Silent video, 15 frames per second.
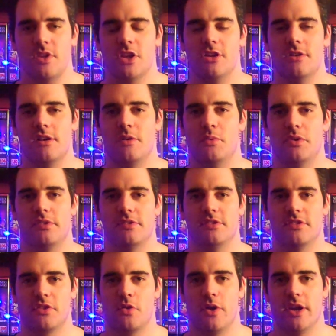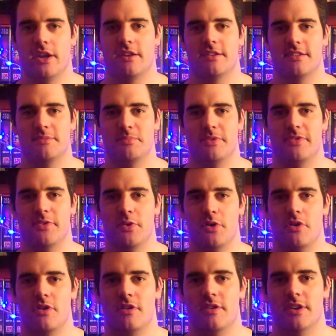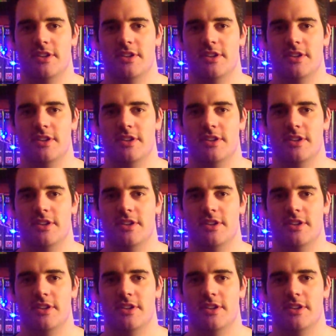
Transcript: Car wasn't as quick as before,